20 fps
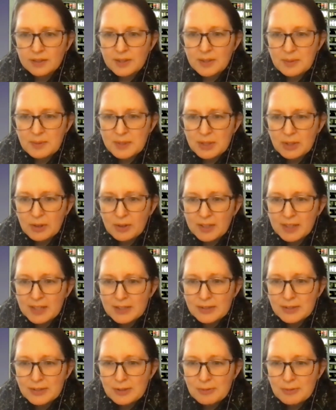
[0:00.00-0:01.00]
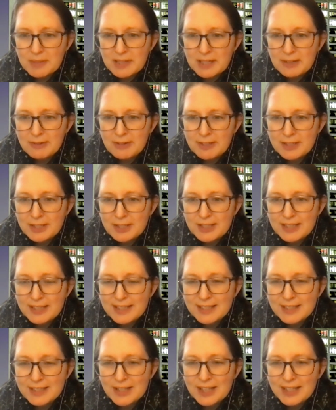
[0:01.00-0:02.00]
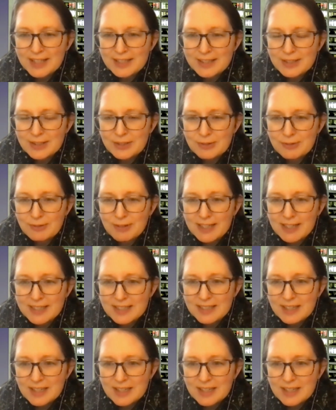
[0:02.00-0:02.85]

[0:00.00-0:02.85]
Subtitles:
sorry, there's so many questions in the chat. This is great.